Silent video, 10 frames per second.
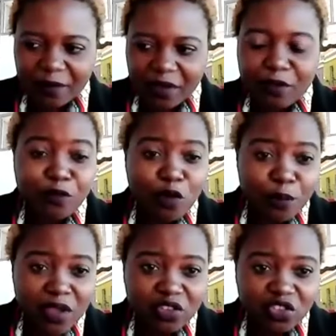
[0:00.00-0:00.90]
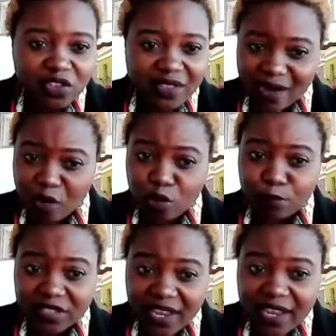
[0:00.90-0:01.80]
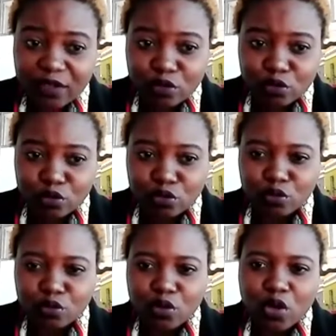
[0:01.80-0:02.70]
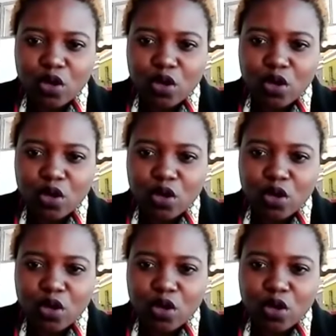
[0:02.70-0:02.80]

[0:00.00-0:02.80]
information that I obtained to you,